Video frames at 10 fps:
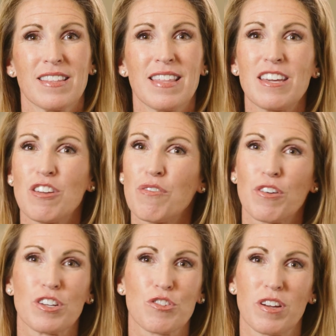Thank you for
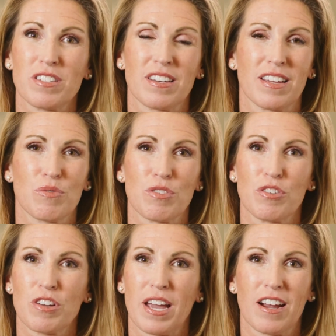entrusting us with
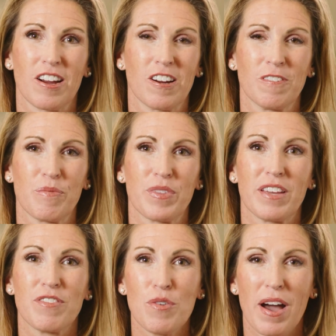your care.
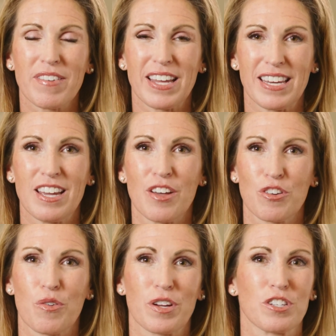If you have any other
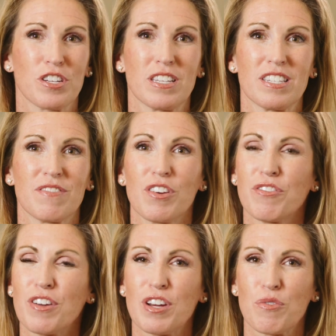questions, feel
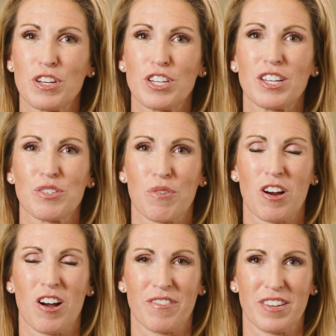free to reach out to
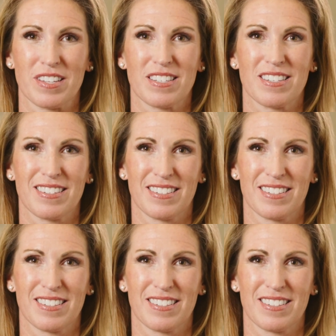our office.